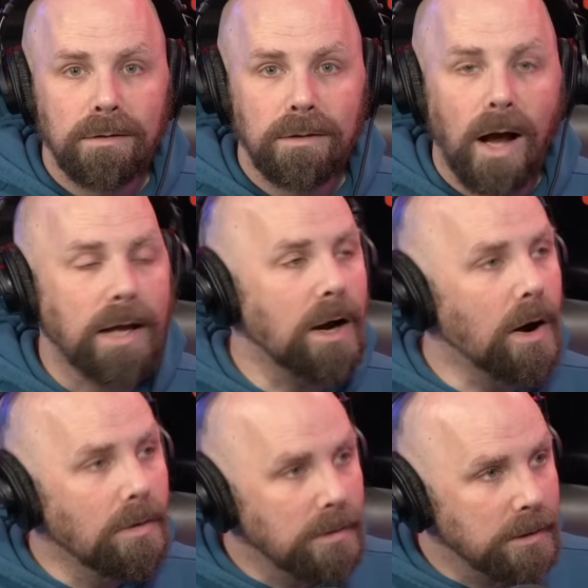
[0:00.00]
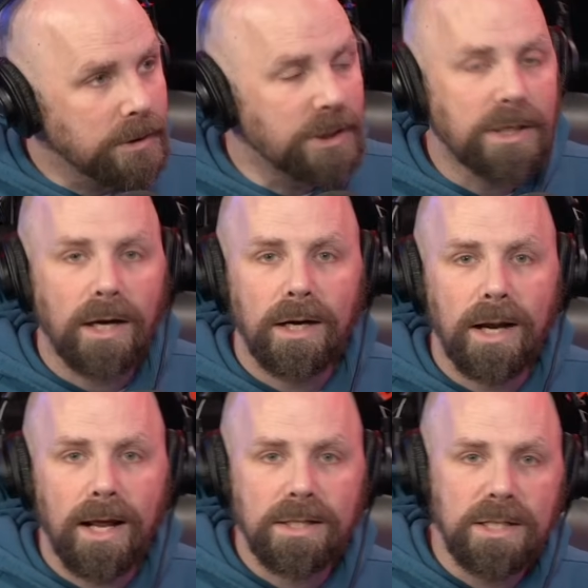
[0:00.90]
I know she's done it in
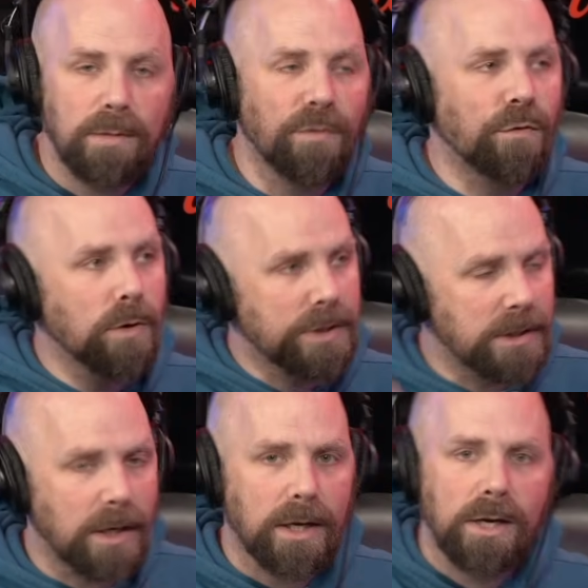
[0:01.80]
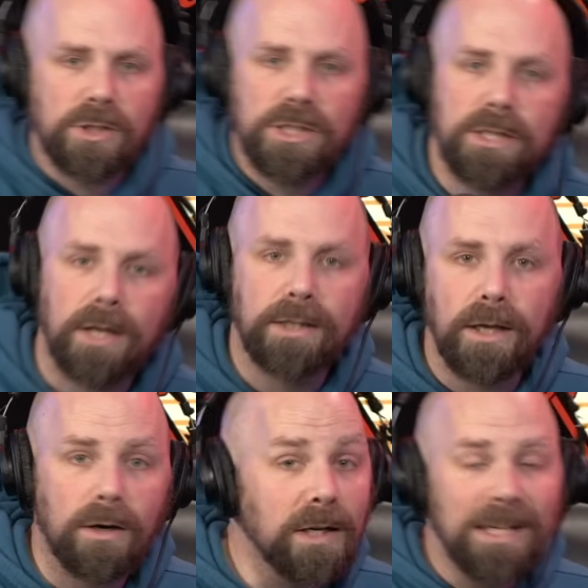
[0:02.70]
NXT before, she's done it here, she's done it
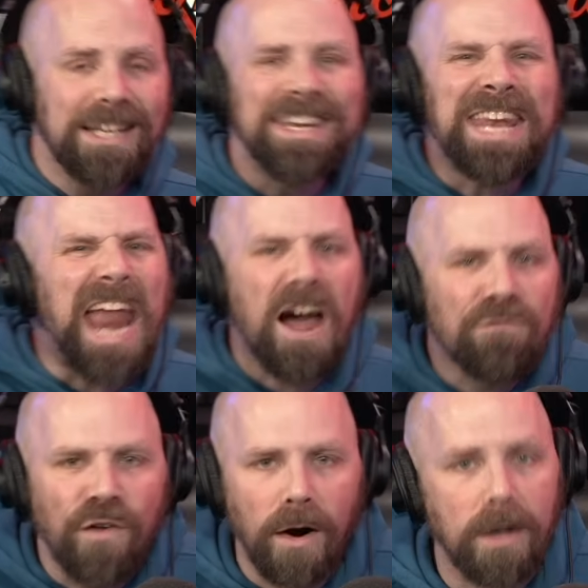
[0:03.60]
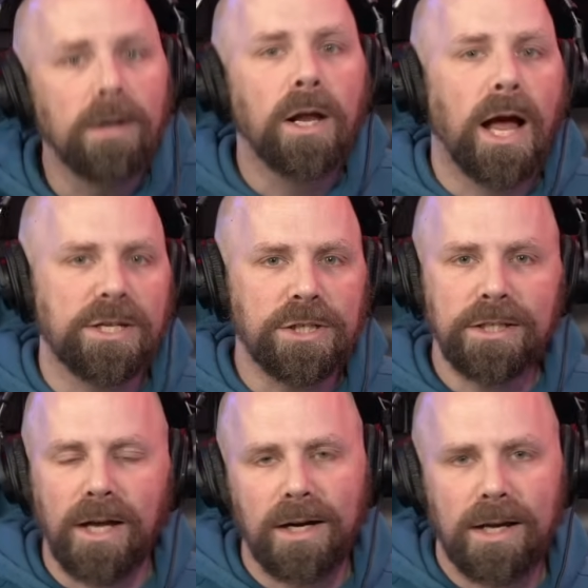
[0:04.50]
there. Never has she
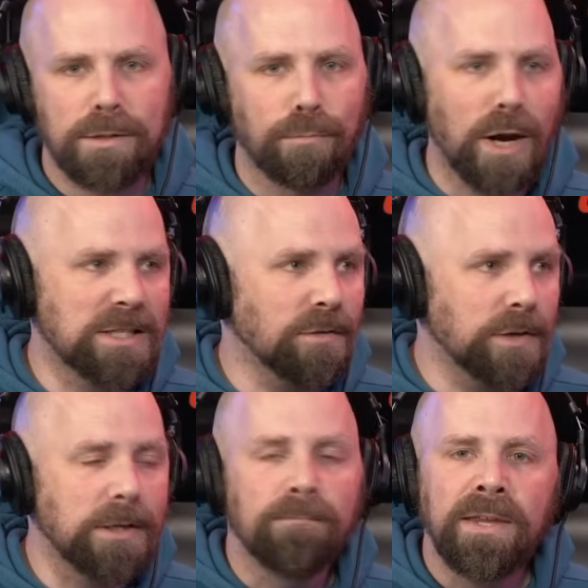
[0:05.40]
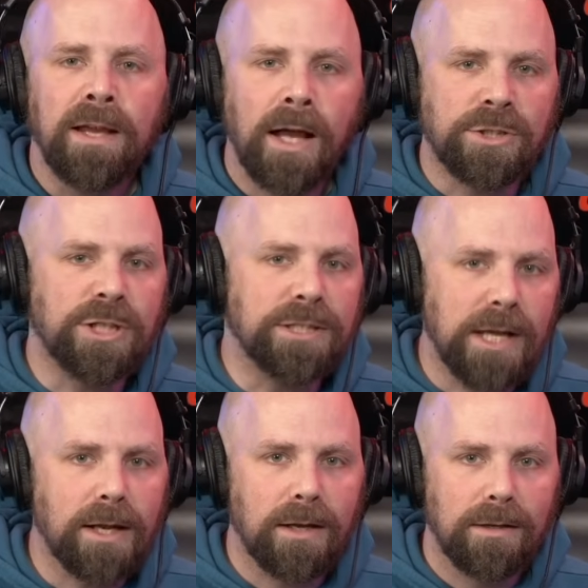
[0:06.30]
done it as impressively as she
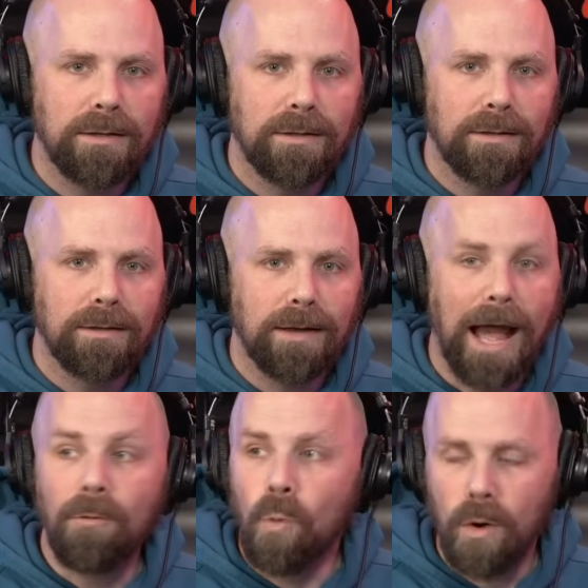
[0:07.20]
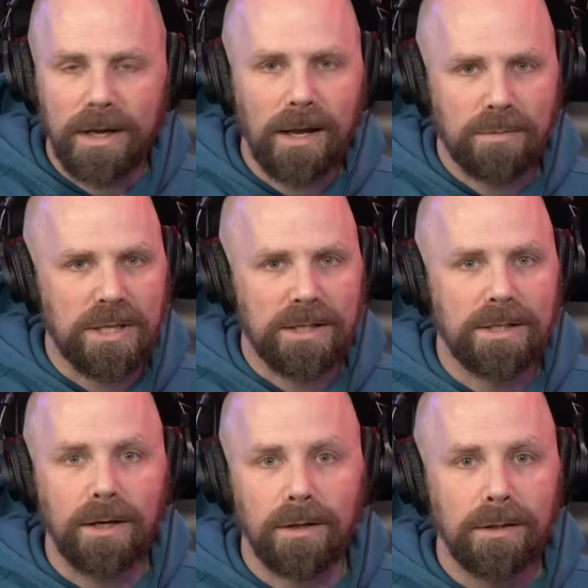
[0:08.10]
did it at War Games this
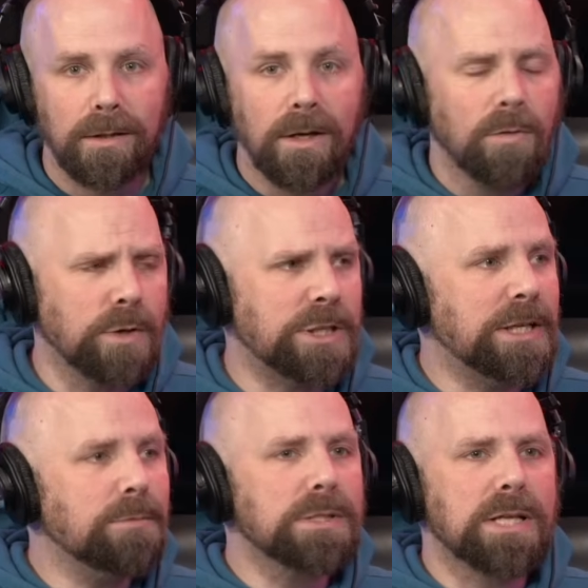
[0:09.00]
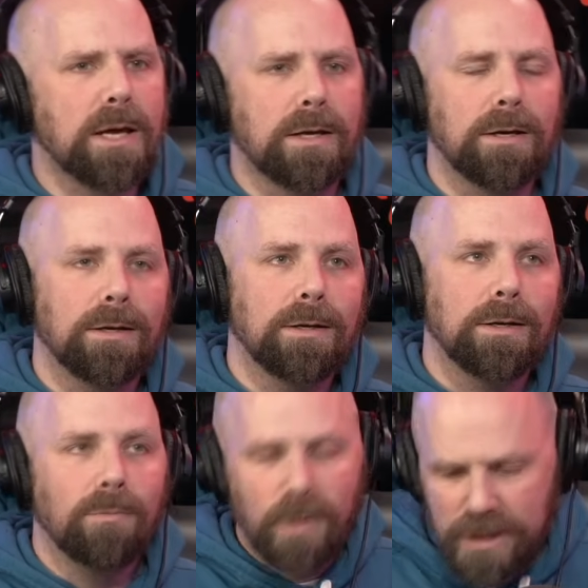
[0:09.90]
year. When she was like,
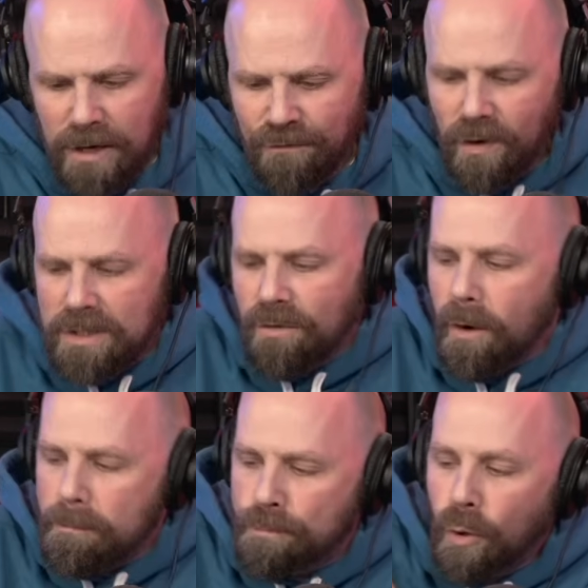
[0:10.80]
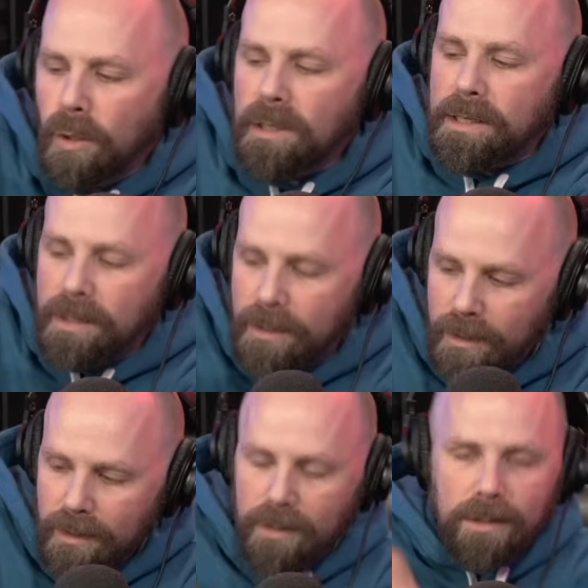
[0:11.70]
when she first of all pulleyed
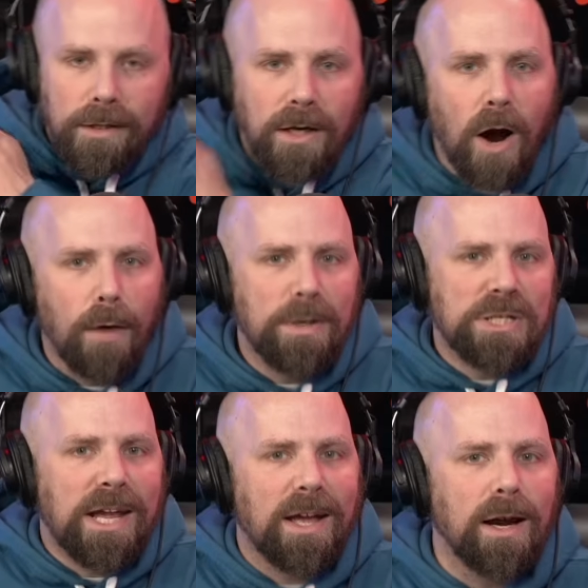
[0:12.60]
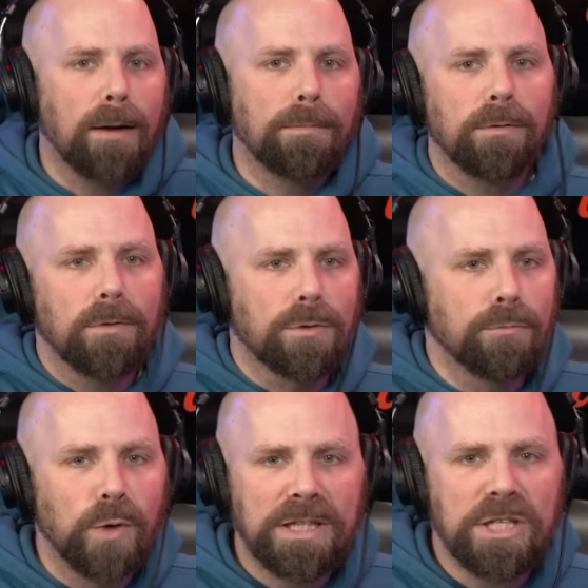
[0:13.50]
the garbage can up
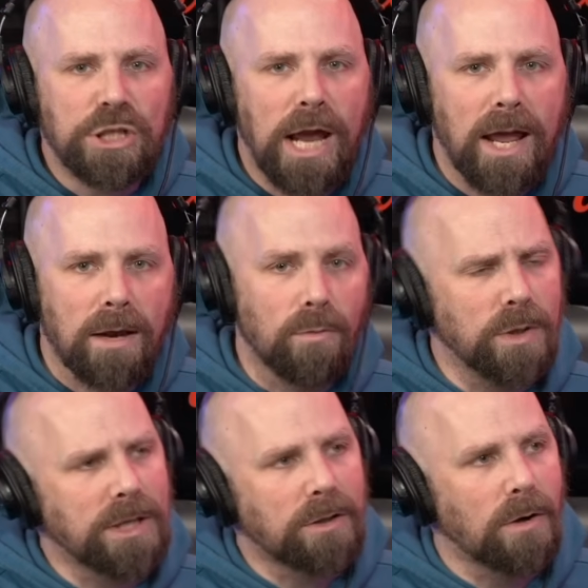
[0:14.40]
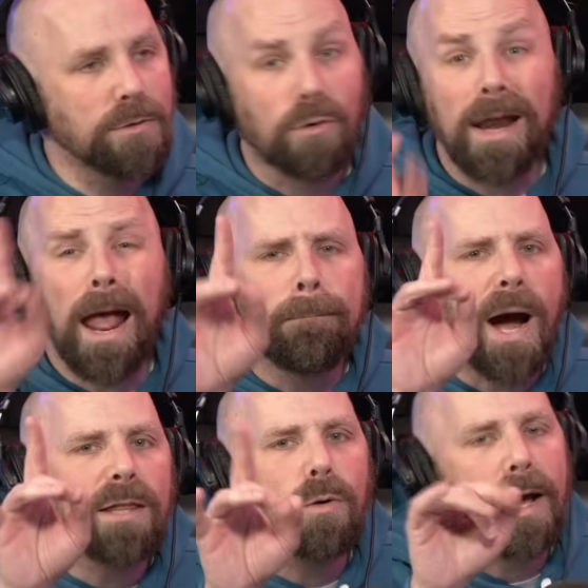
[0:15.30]
with the chain, which I thought was great. And
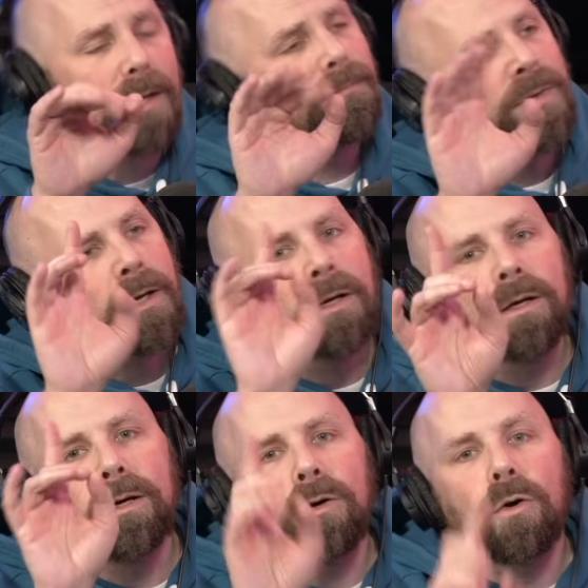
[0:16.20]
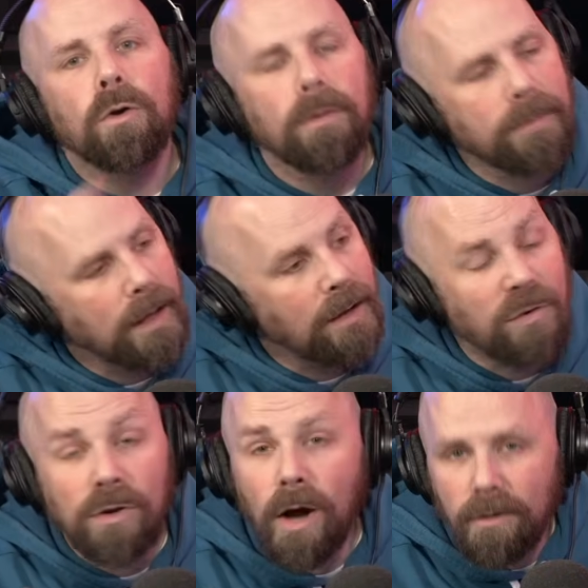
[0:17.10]
by the way, if
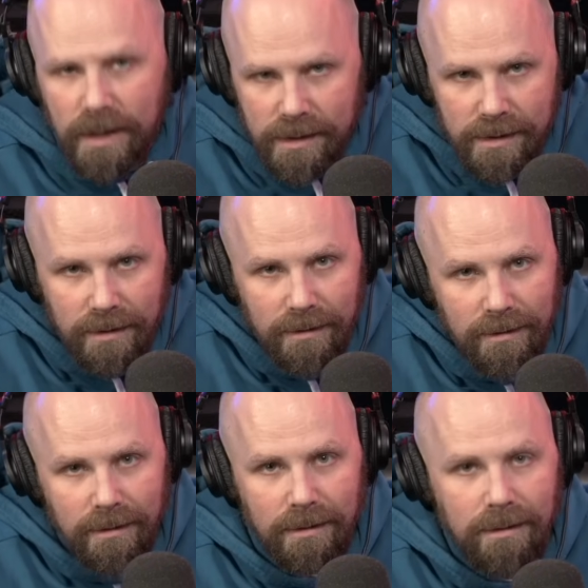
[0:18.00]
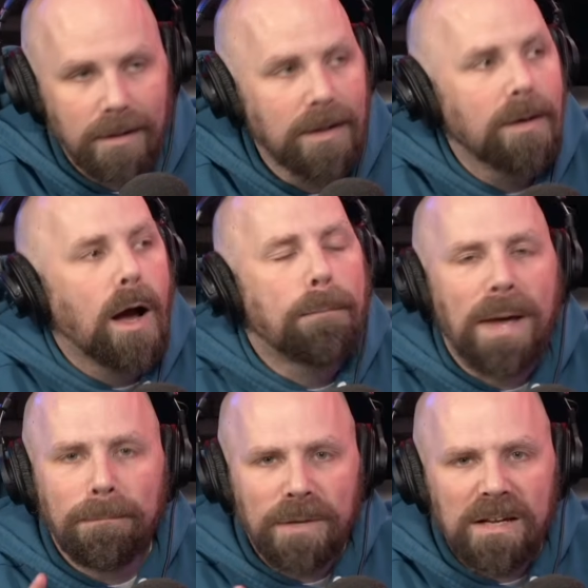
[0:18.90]
you noticed, a
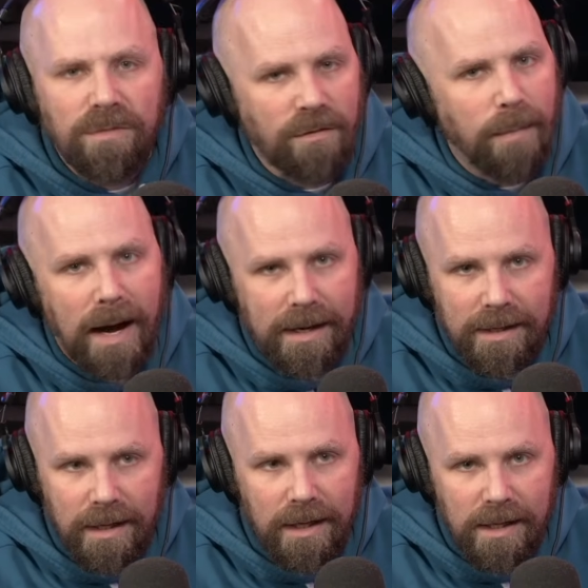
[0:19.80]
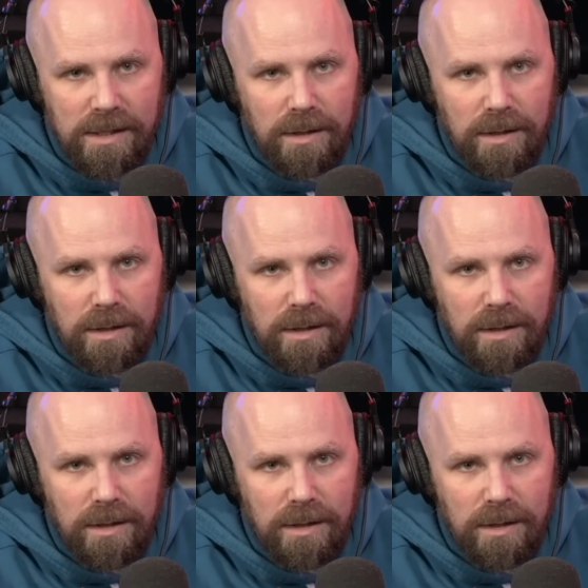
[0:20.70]
pet peeve of mine is